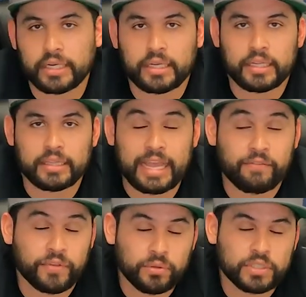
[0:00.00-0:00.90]
and
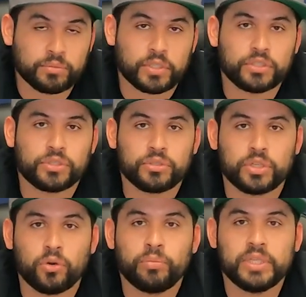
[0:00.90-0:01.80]
that fuse is what controls
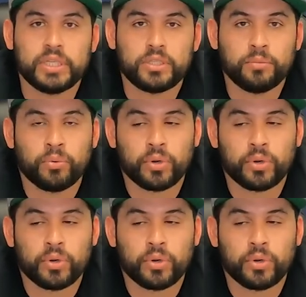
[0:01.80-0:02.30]
the OBDII